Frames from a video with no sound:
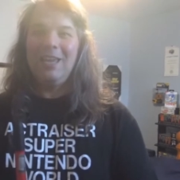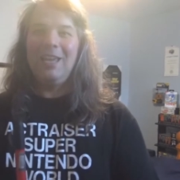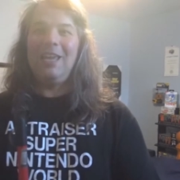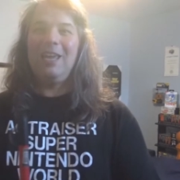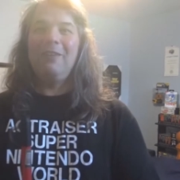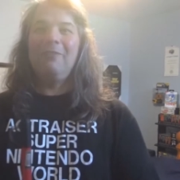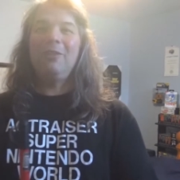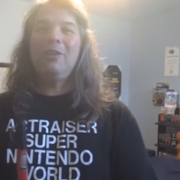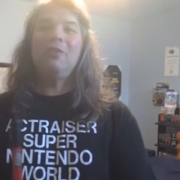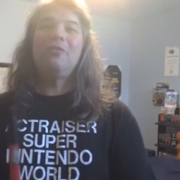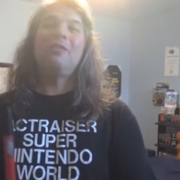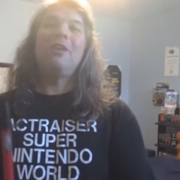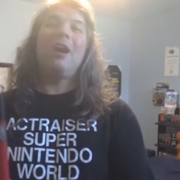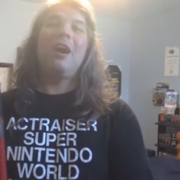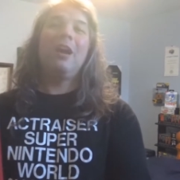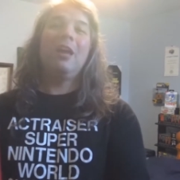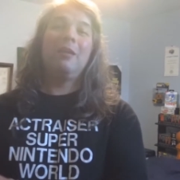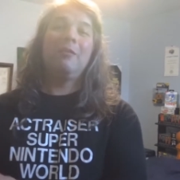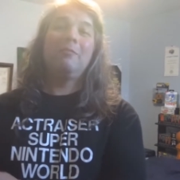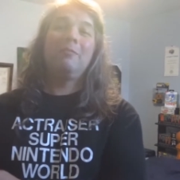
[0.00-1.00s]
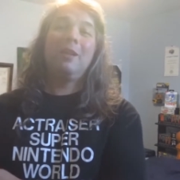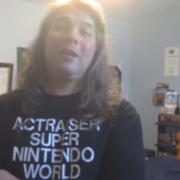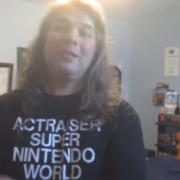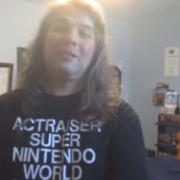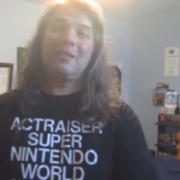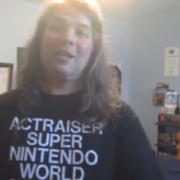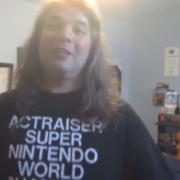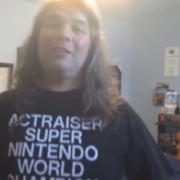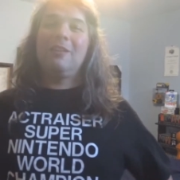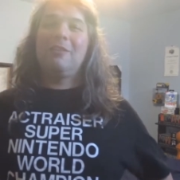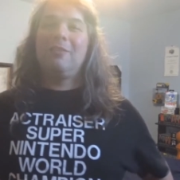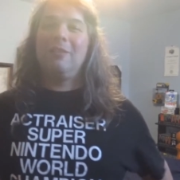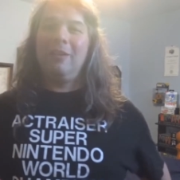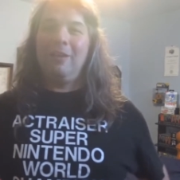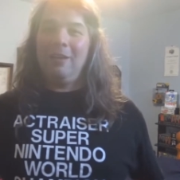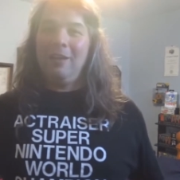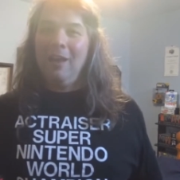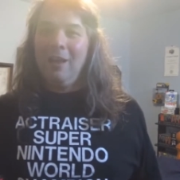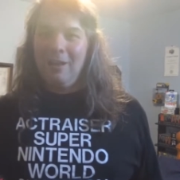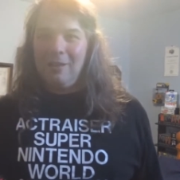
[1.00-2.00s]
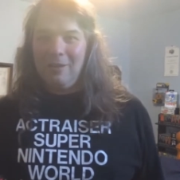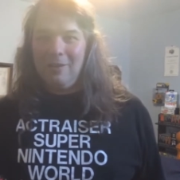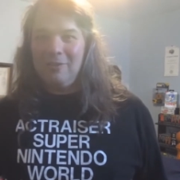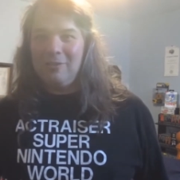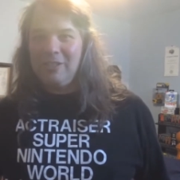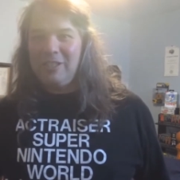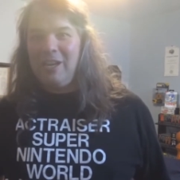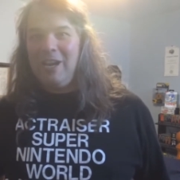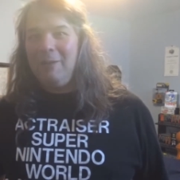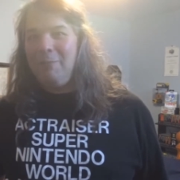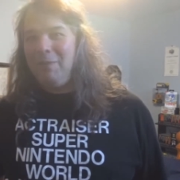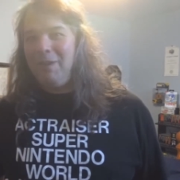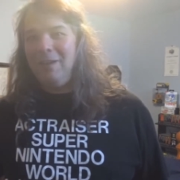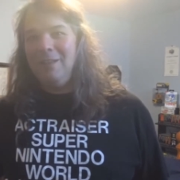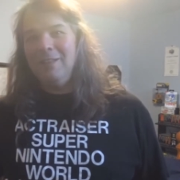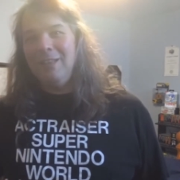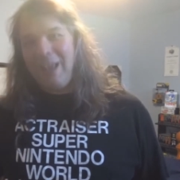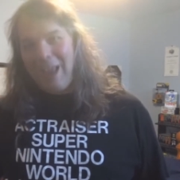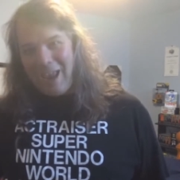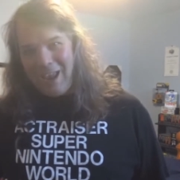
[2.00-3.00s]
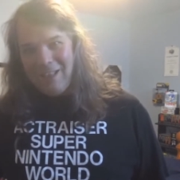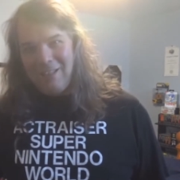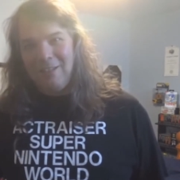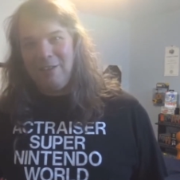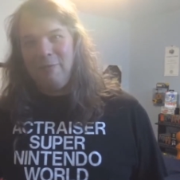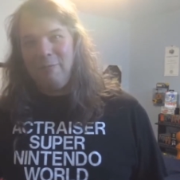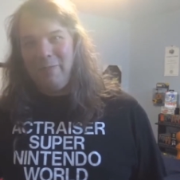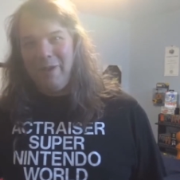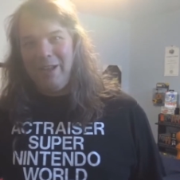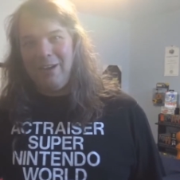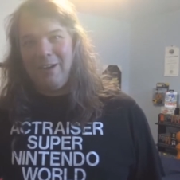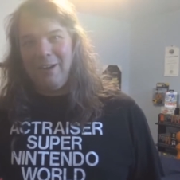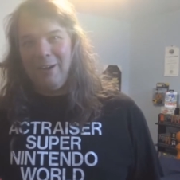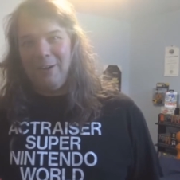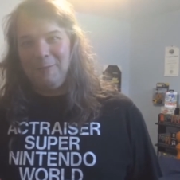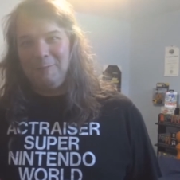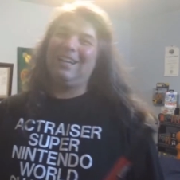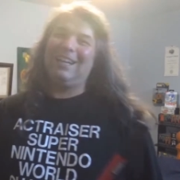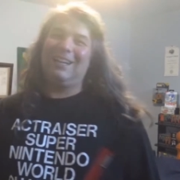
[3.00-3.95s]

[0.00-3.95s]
Even though I am technically their champion and they're better.